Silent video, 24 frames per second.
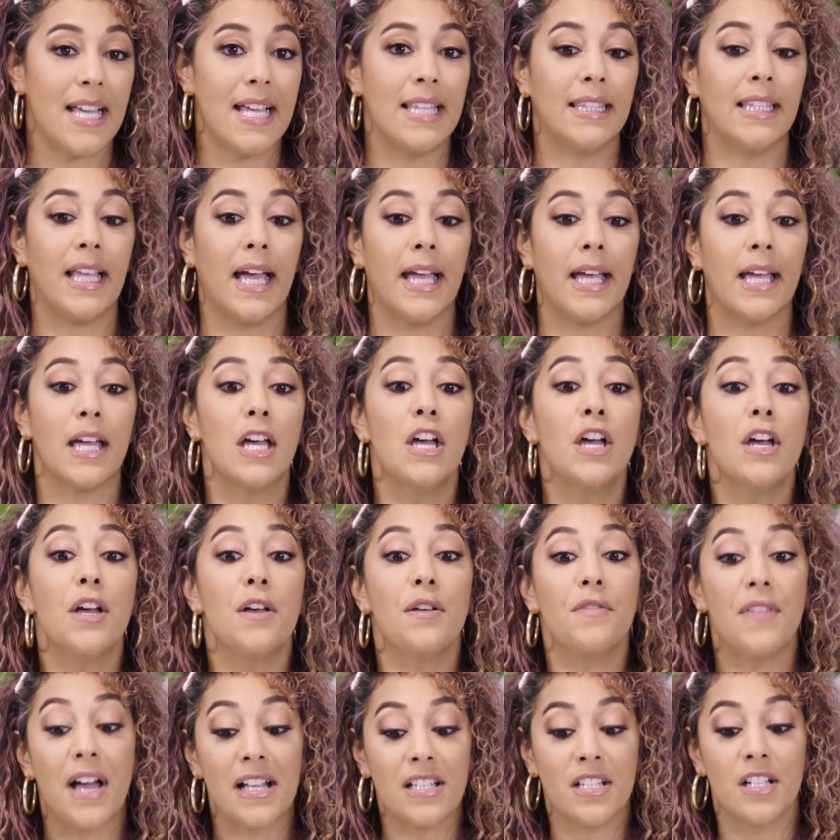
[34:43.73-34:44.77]
And like,
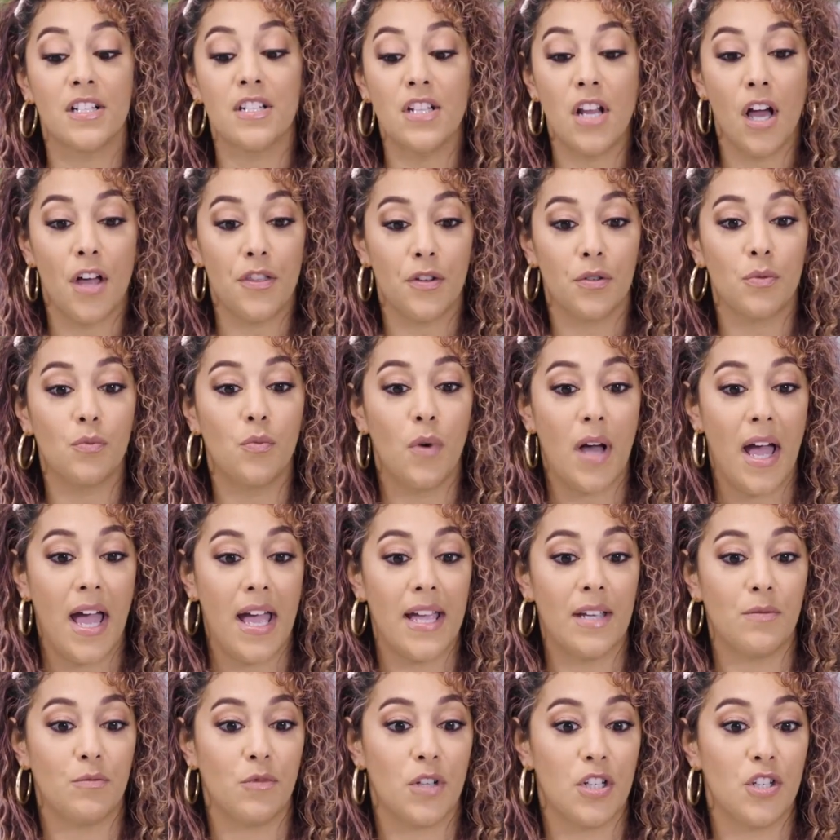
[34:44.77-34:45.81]
that's another
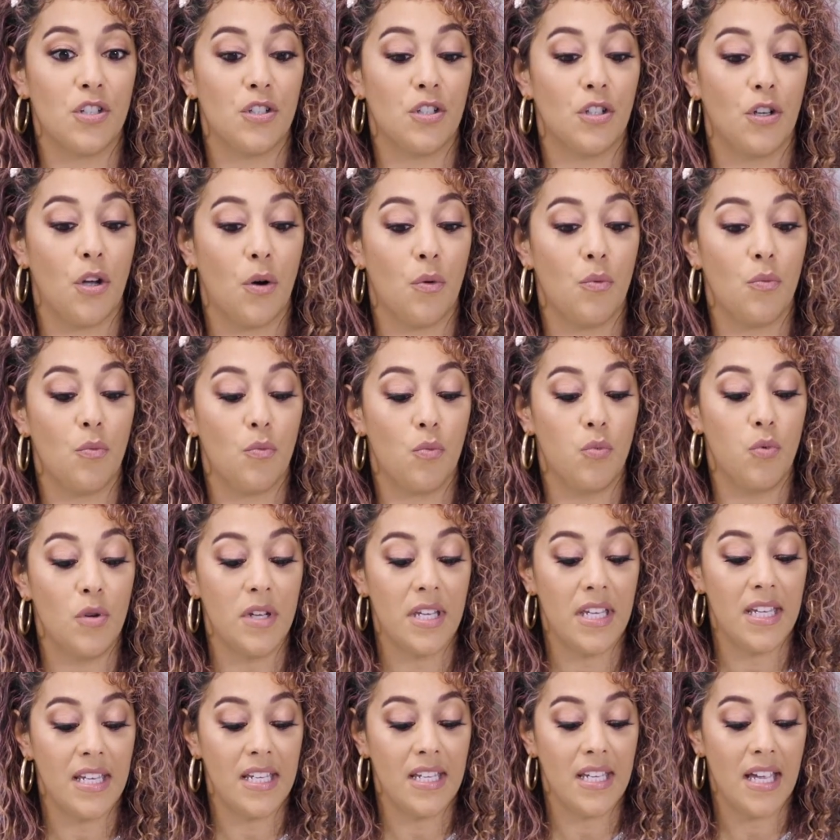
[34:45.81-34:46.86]
way in which, you know,
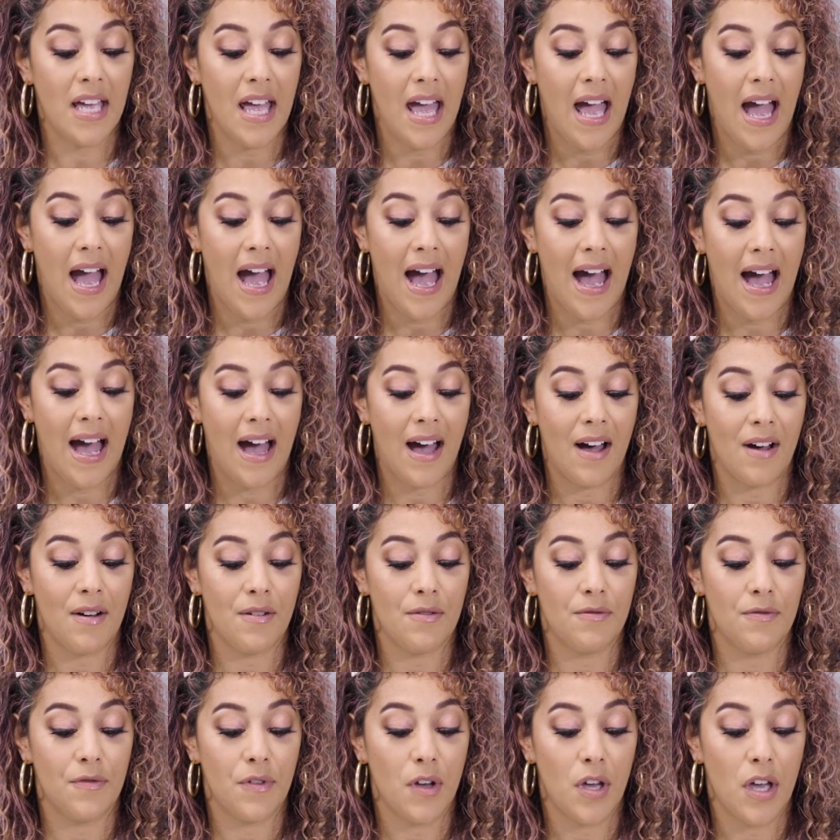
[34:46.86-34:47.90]
we have,
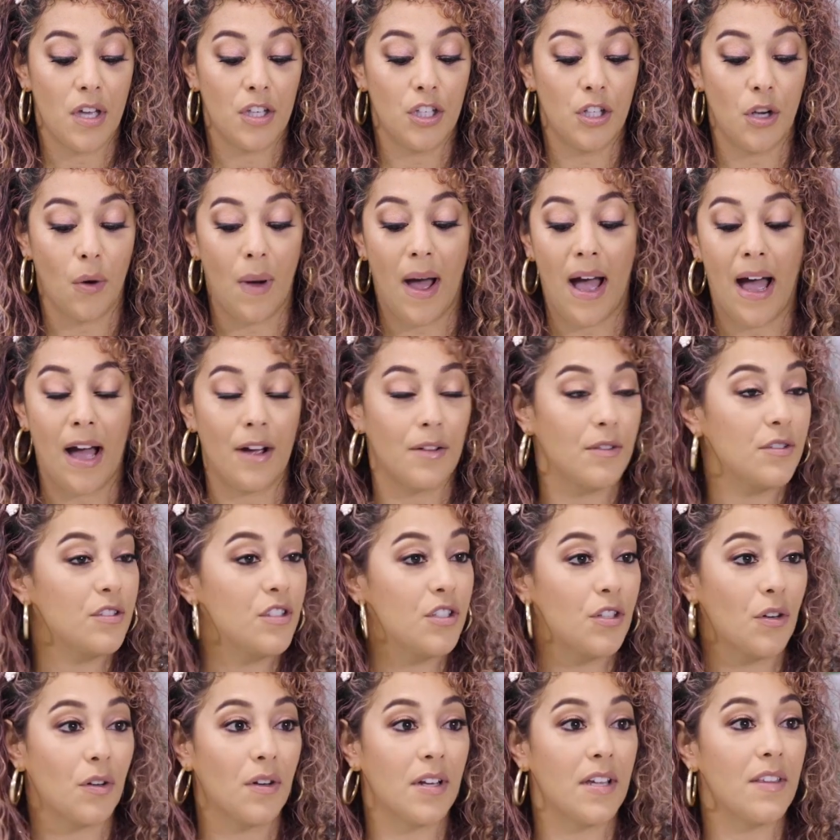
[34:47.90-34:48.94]
you know,
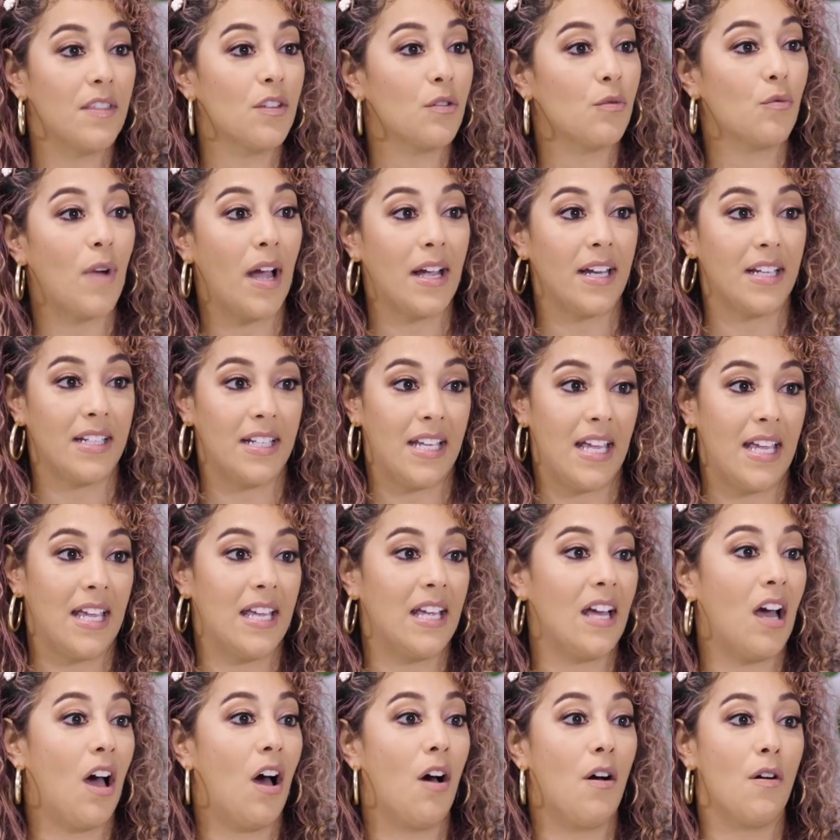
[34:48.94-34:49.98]
during the
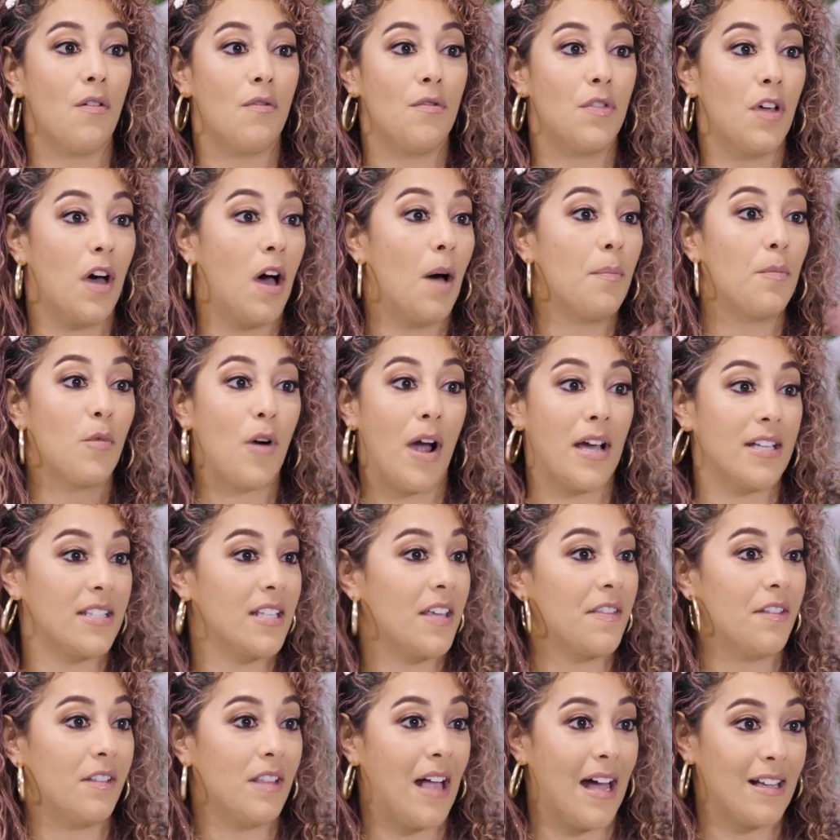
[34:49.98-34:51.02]
reckoning of the uprising
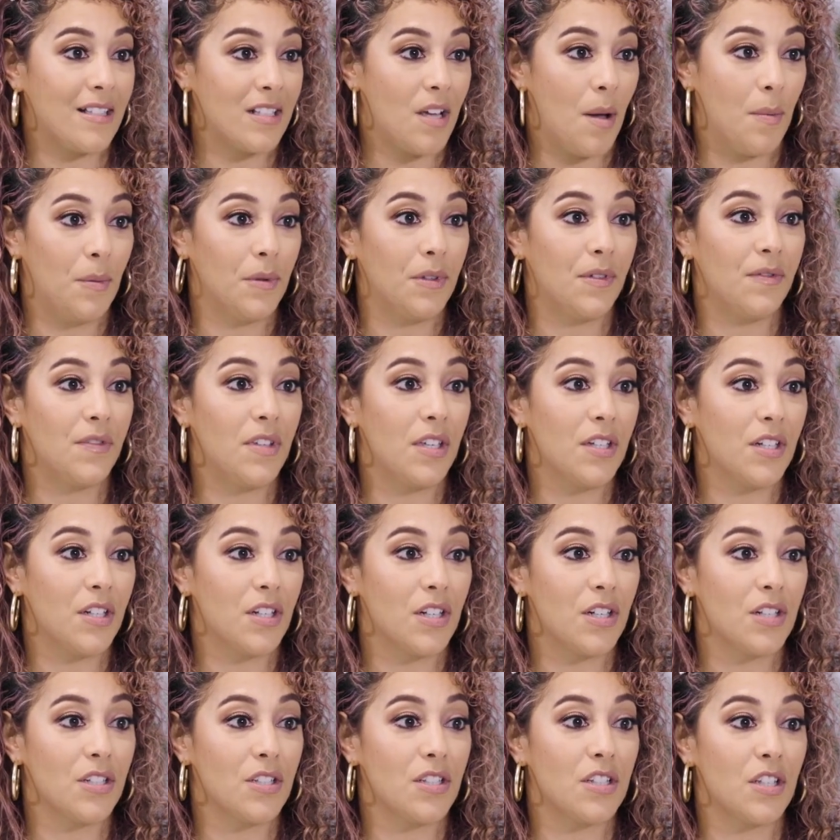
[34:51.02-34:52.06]
in the last couple of
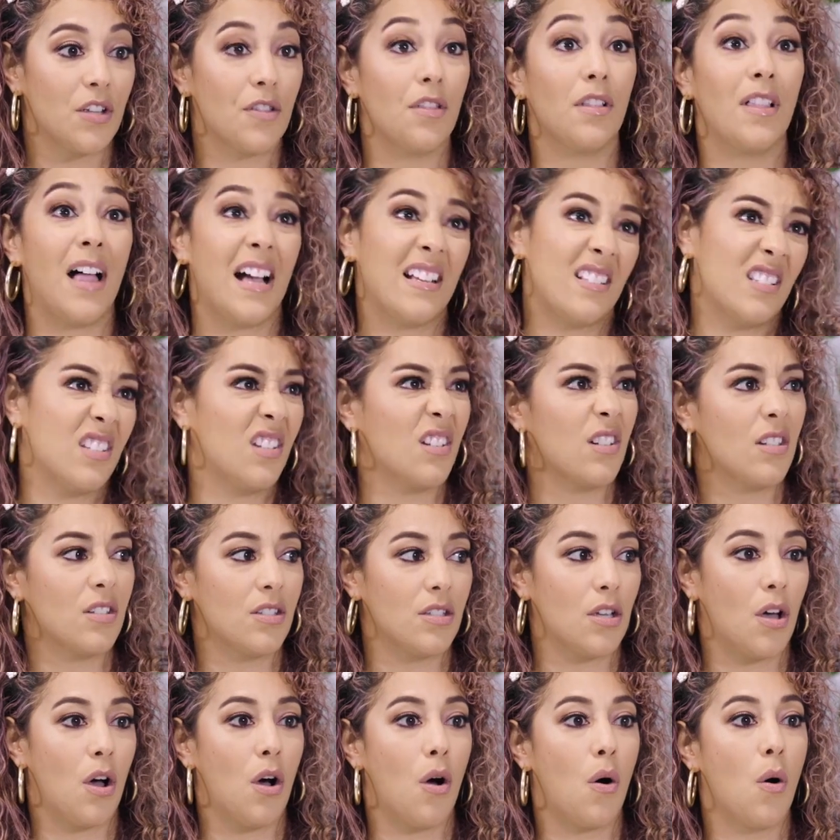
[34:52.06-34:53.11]
years, or the last year or
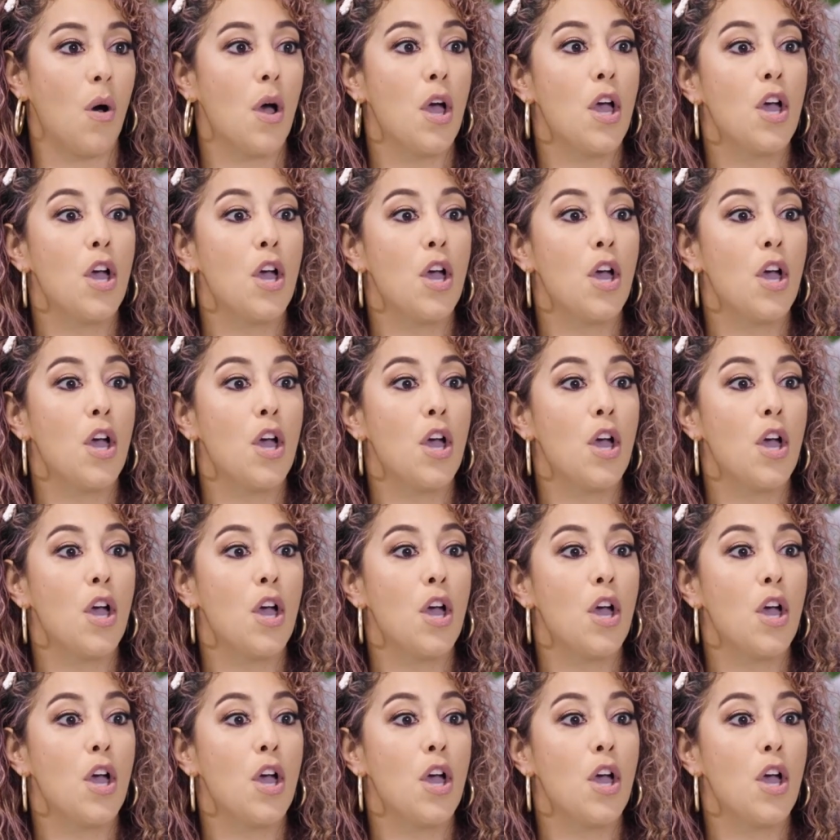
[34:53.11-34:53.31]
so,